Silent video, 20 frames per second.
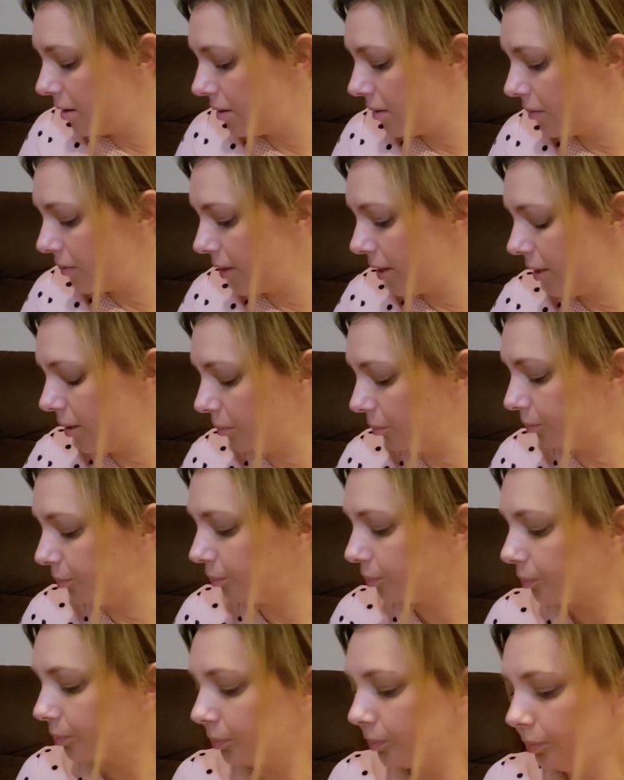All right.
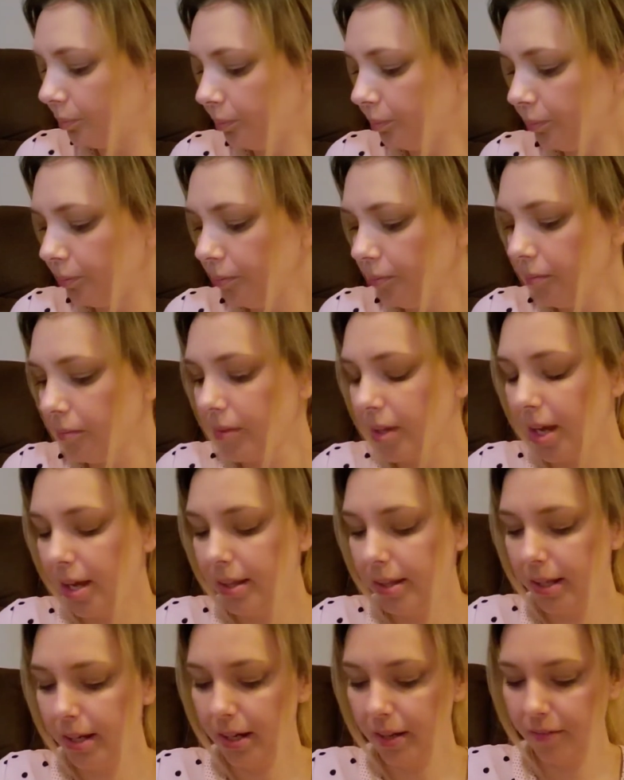
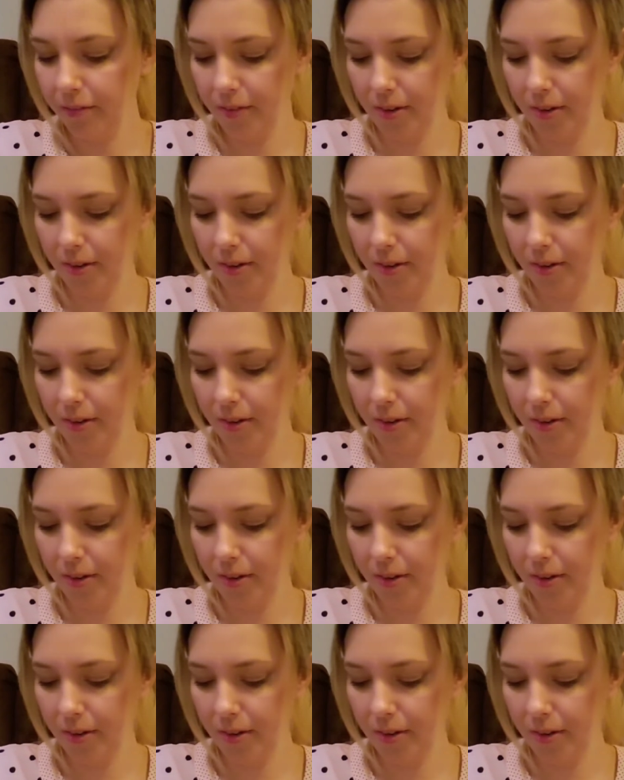And then I